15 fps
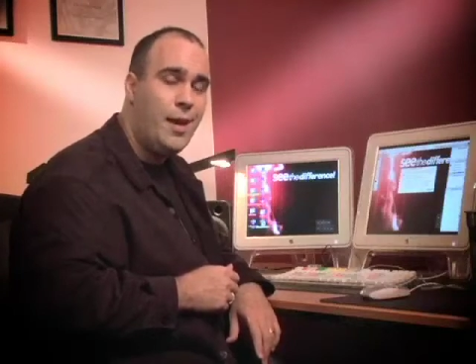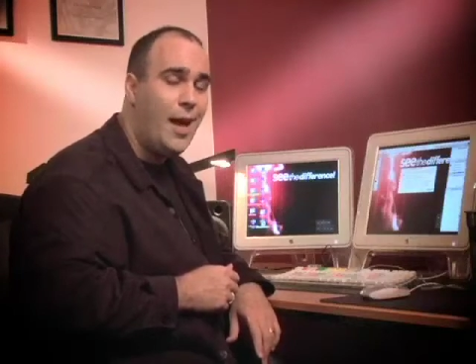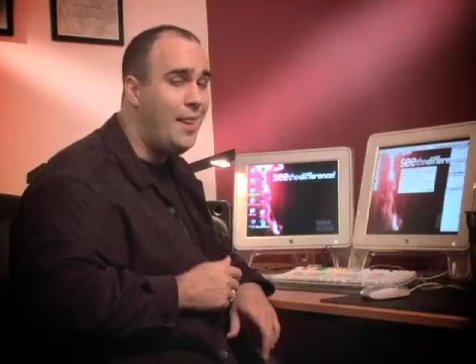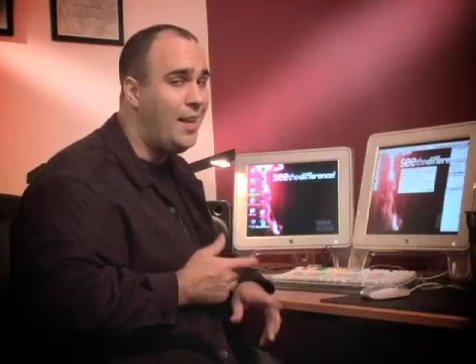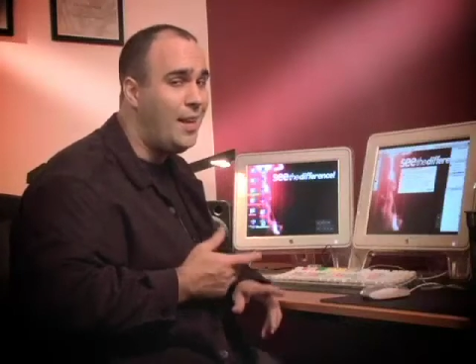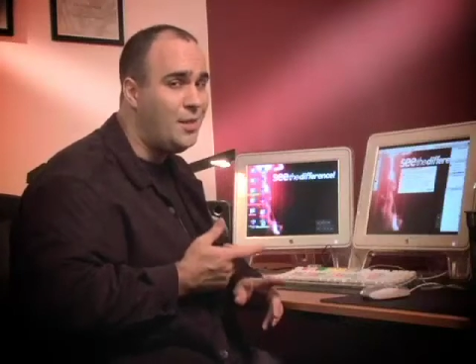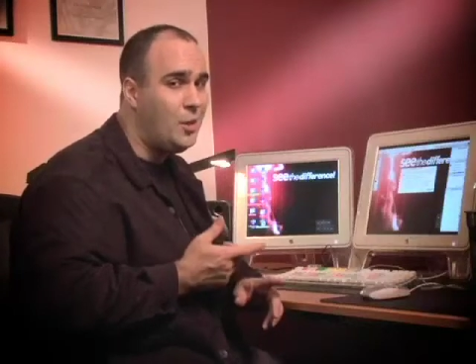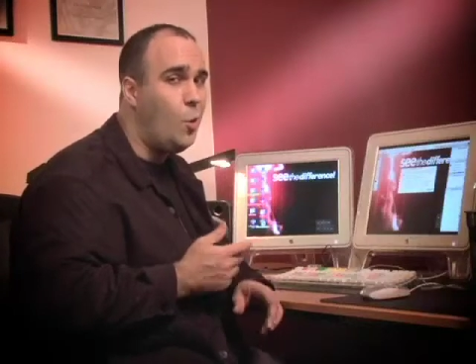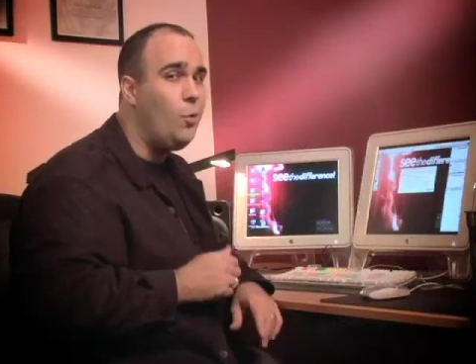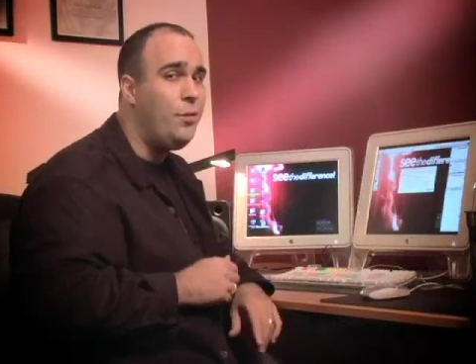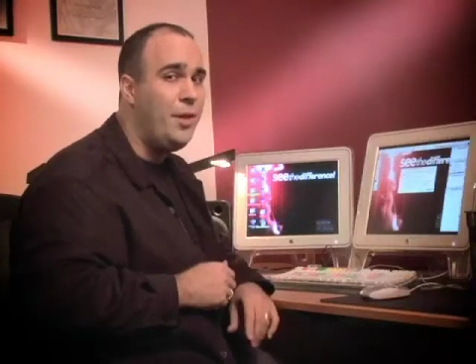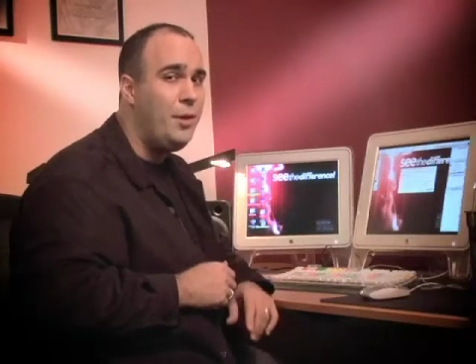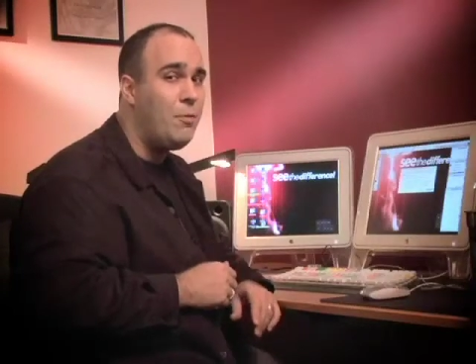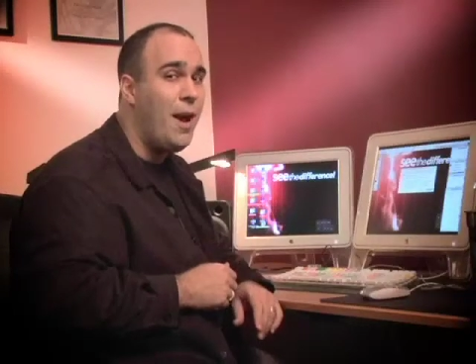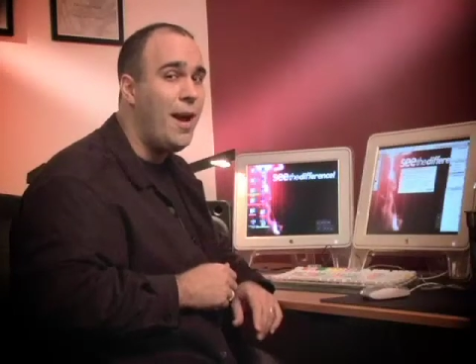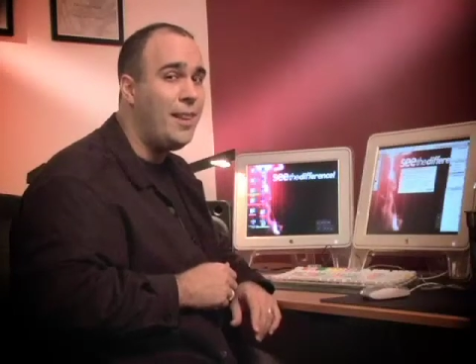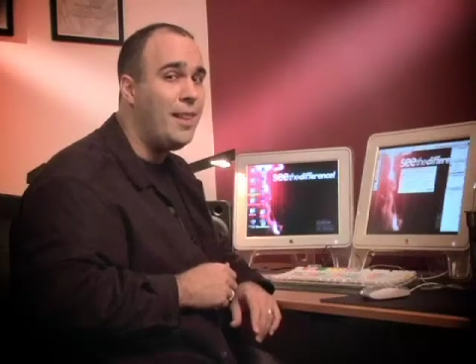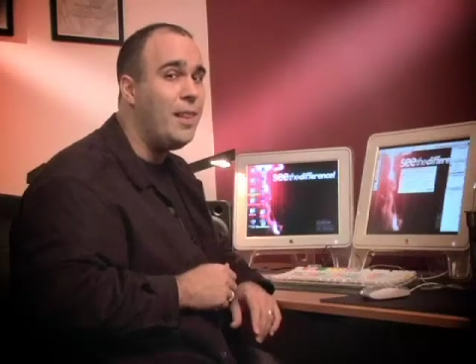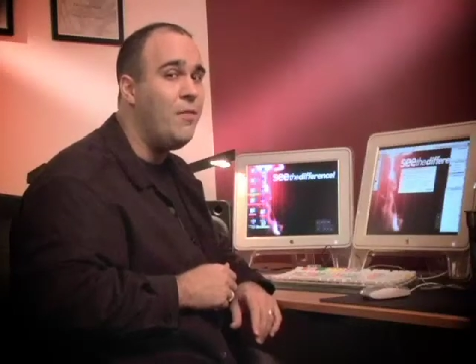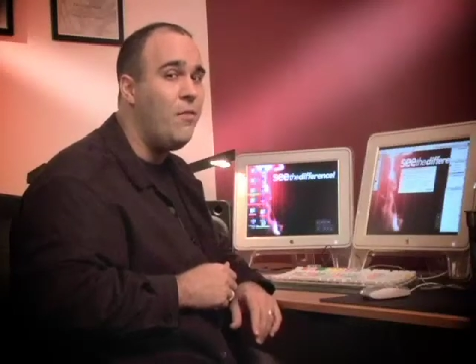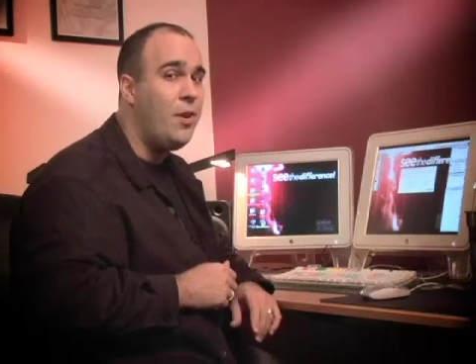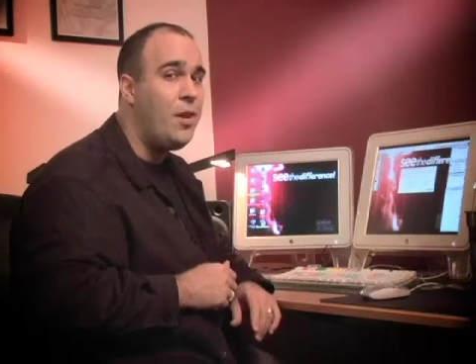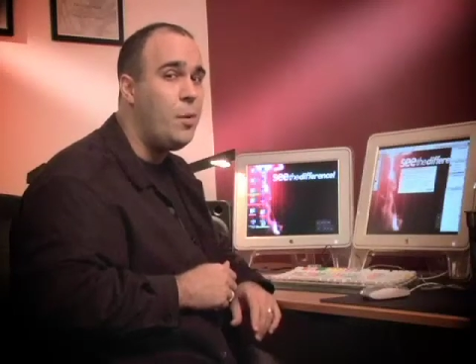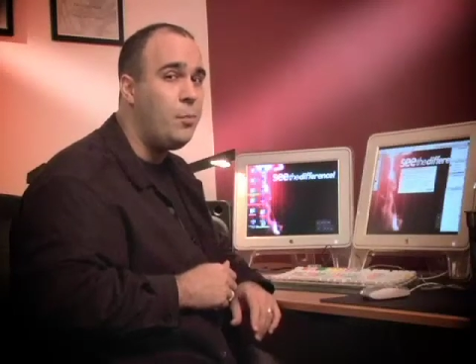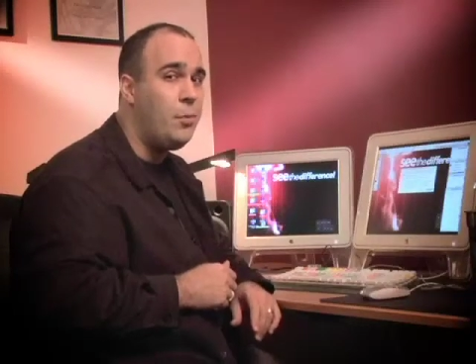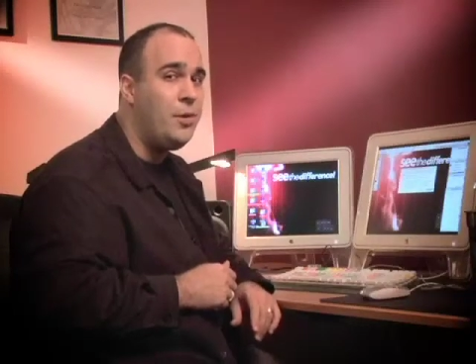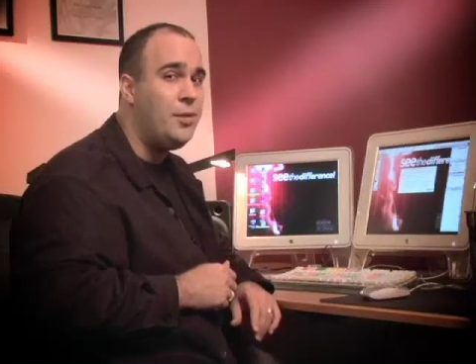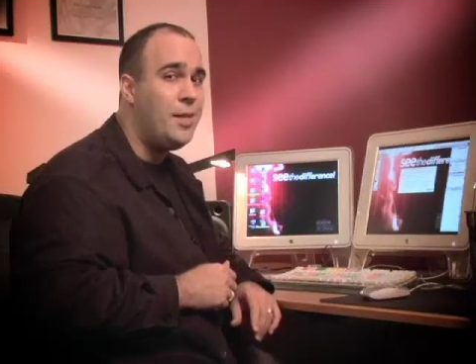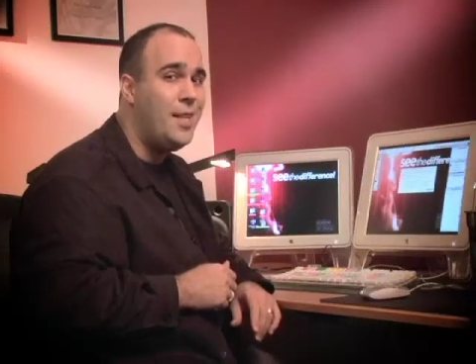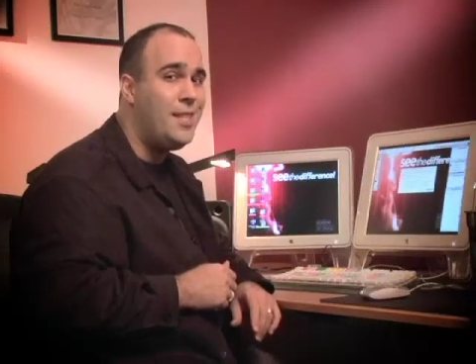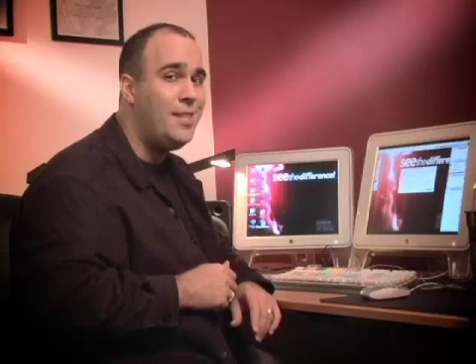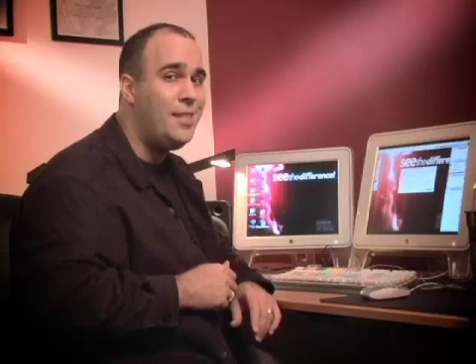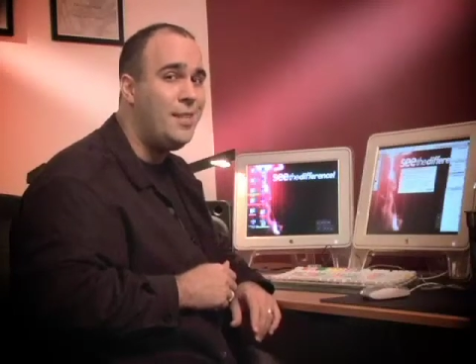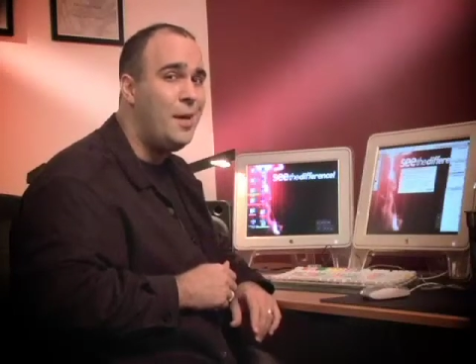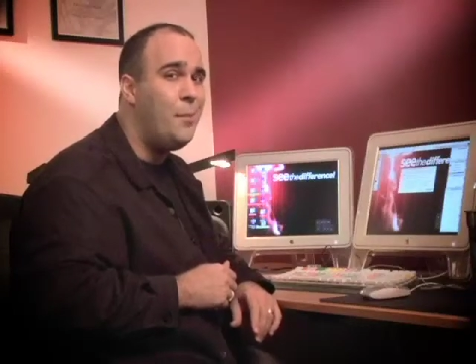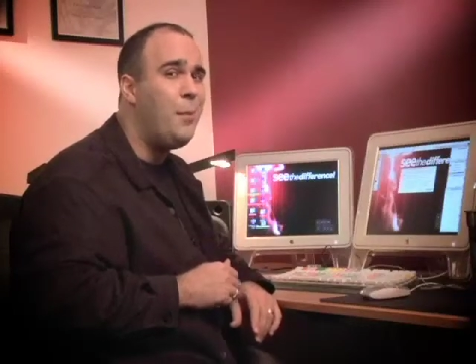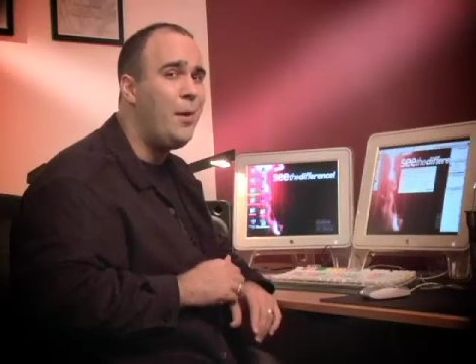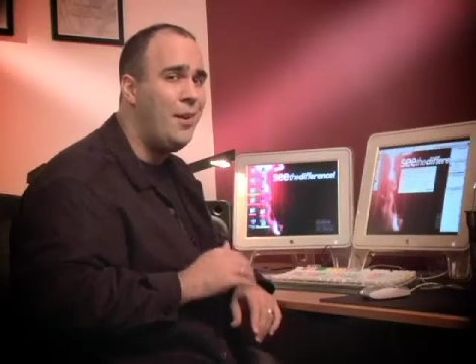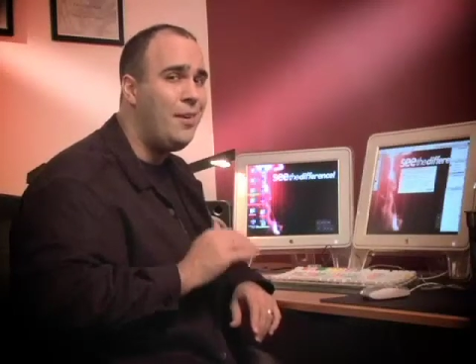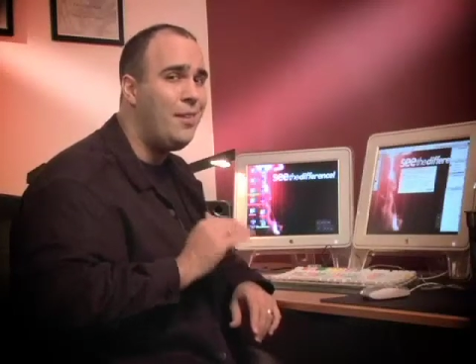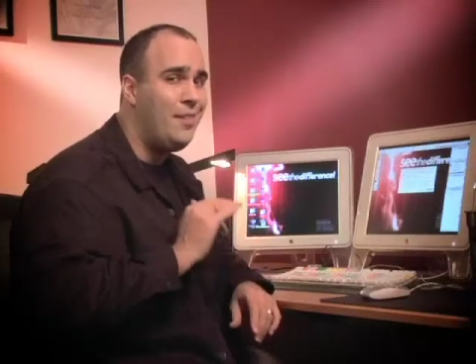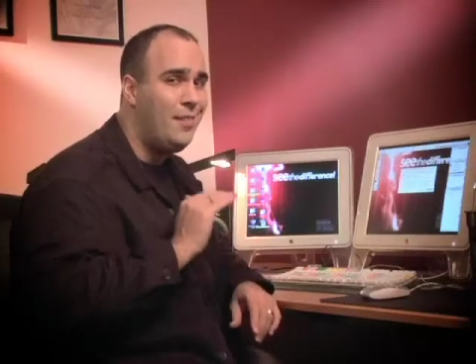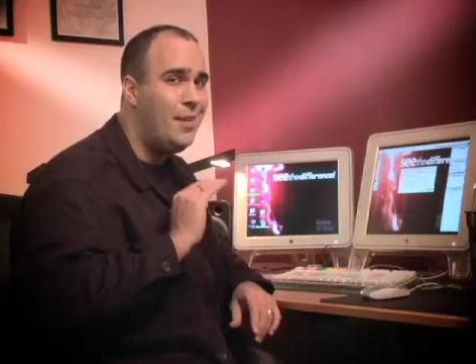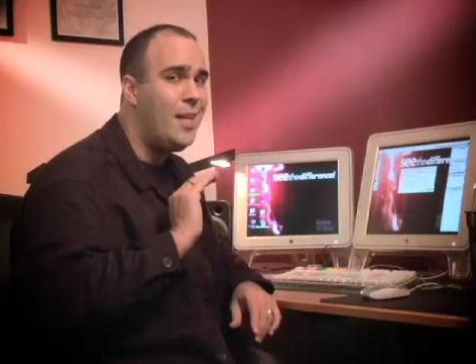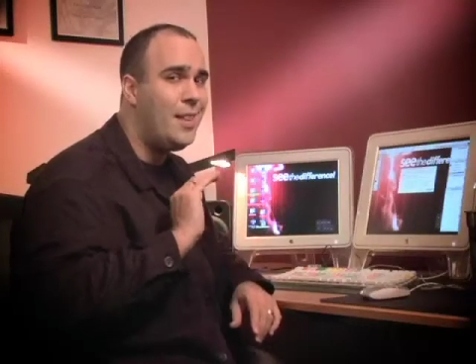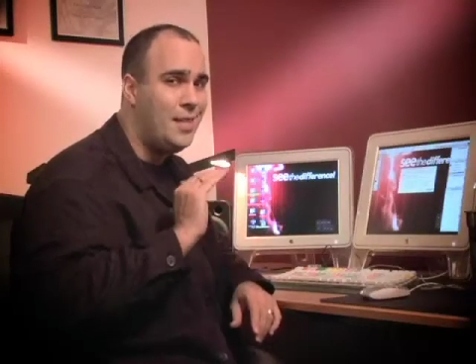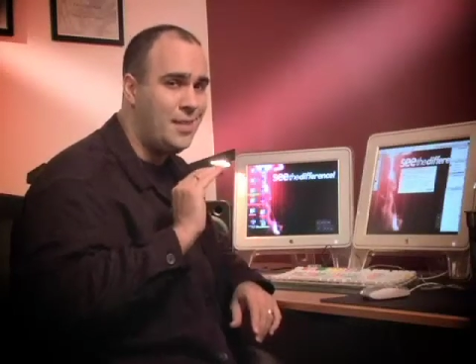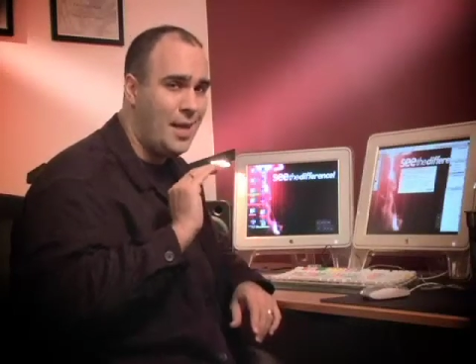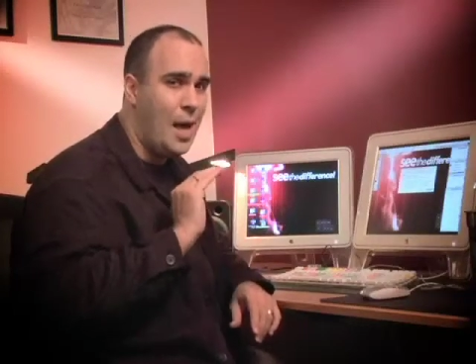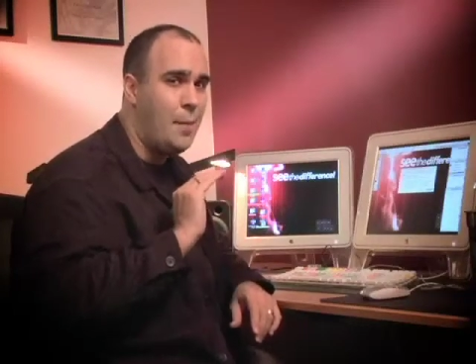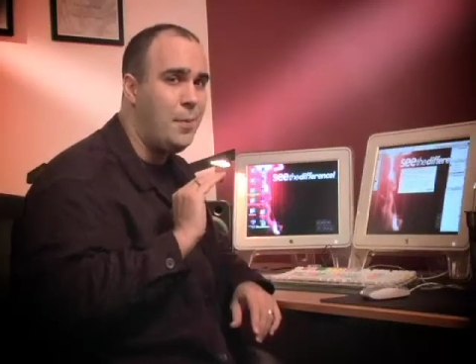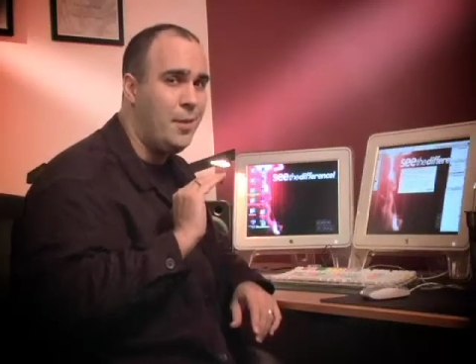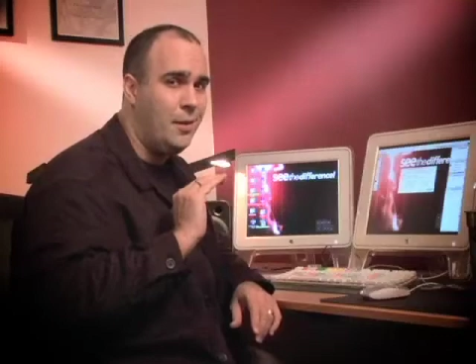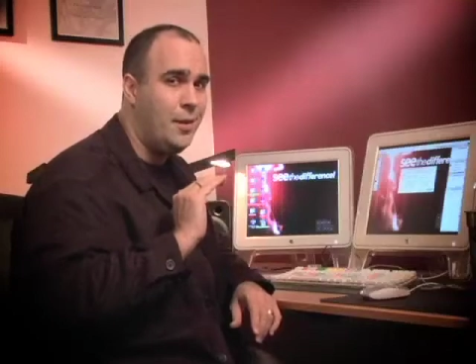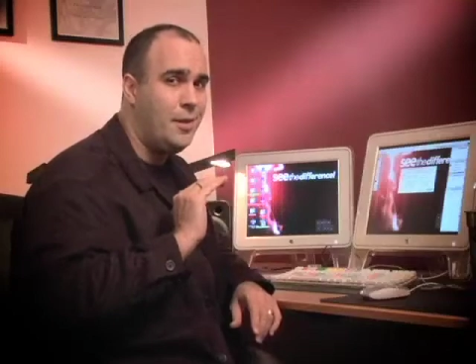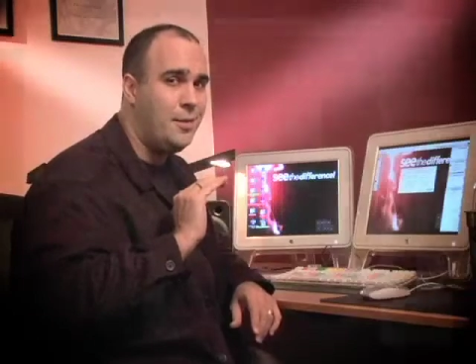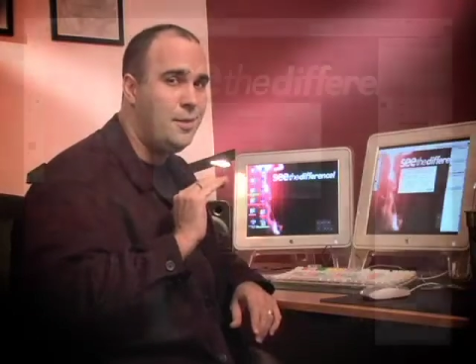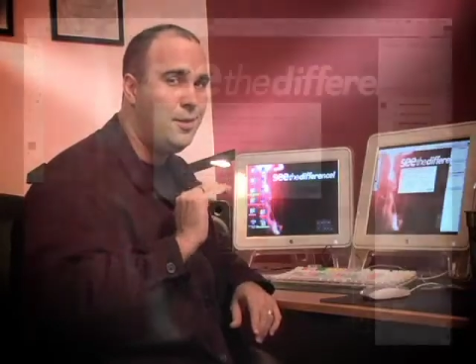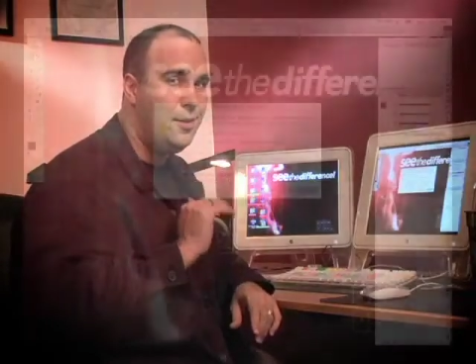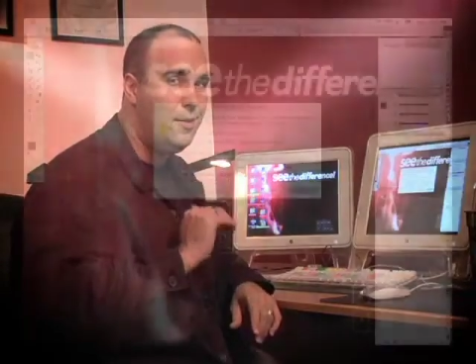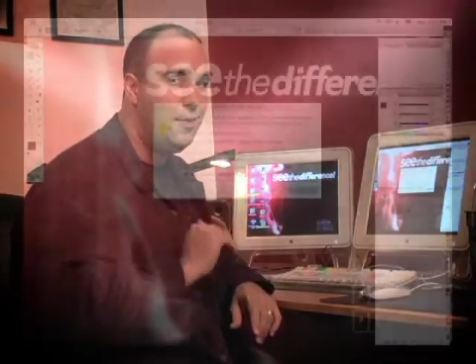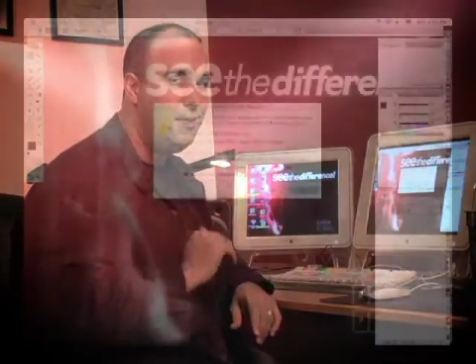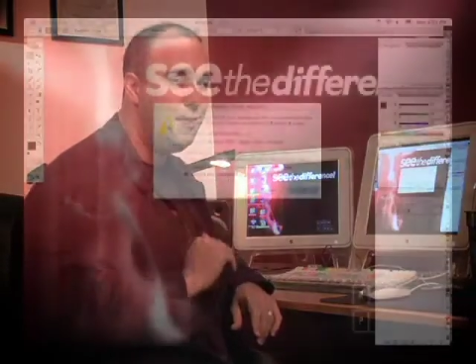I think it's only right that the video presets appear at the top of the list.